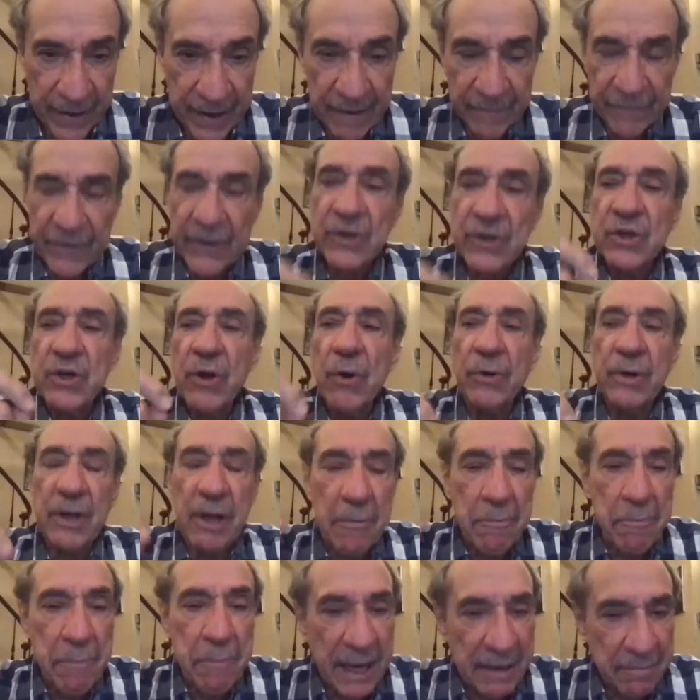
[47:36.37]
There's no
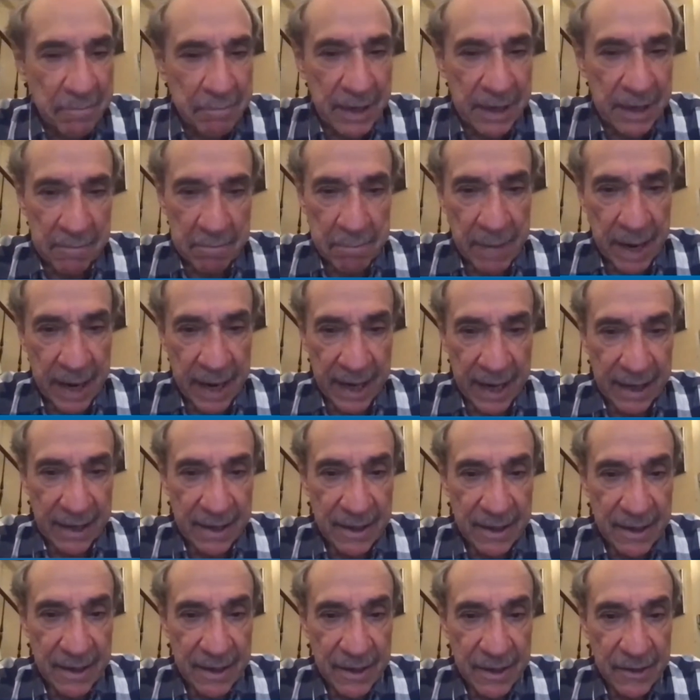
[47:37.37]
commitment made
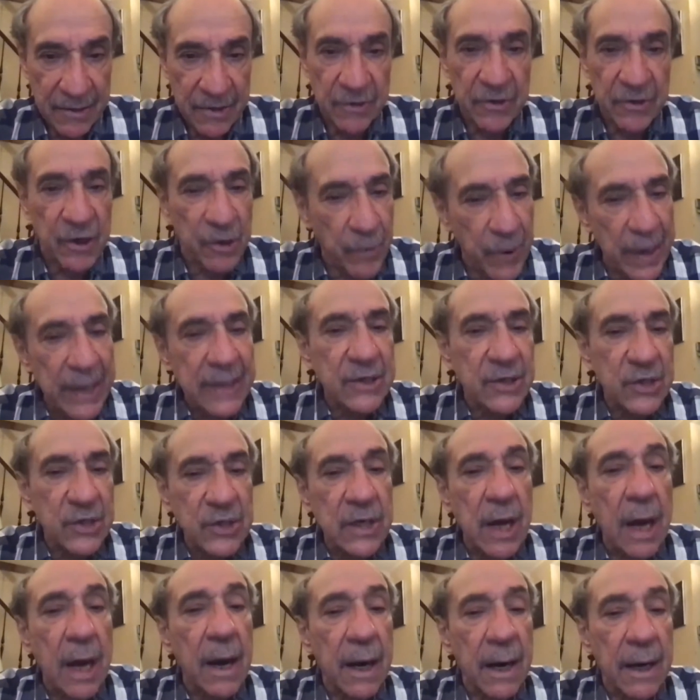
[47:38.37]
to the great
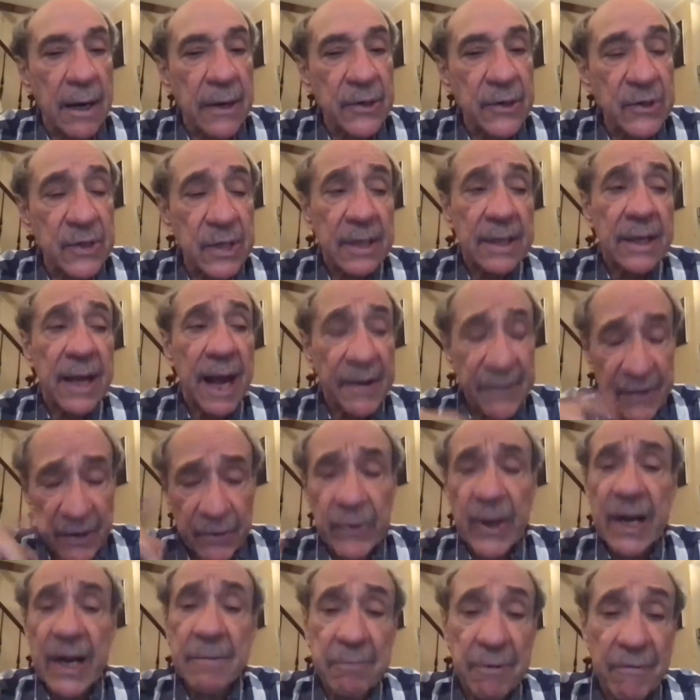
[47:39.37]
stars and the
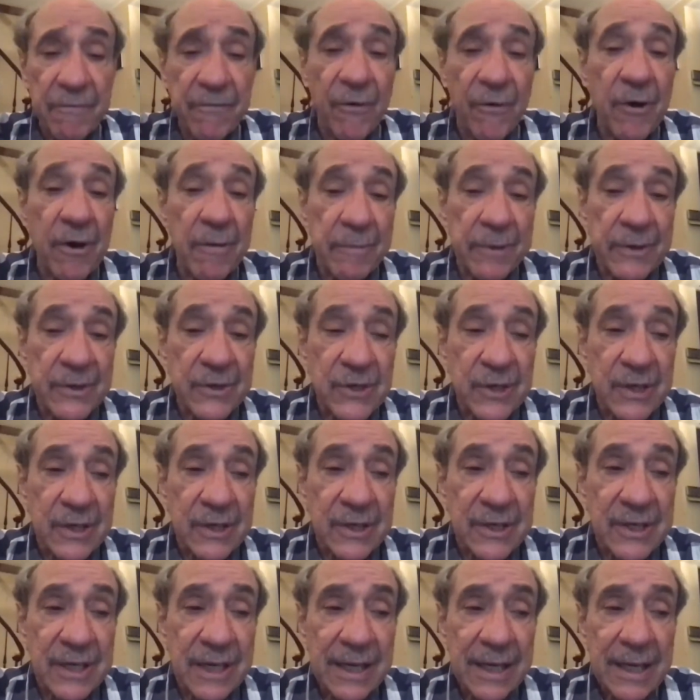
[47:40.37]
great
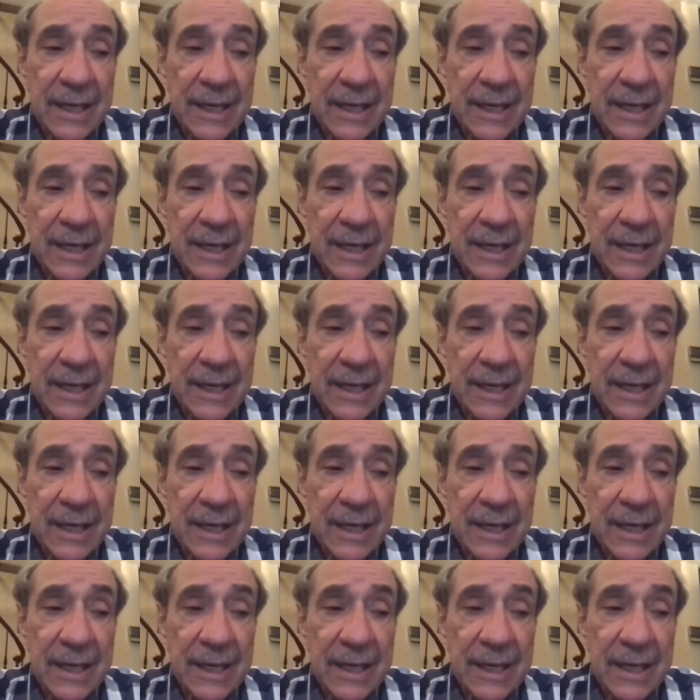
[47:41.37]
performances.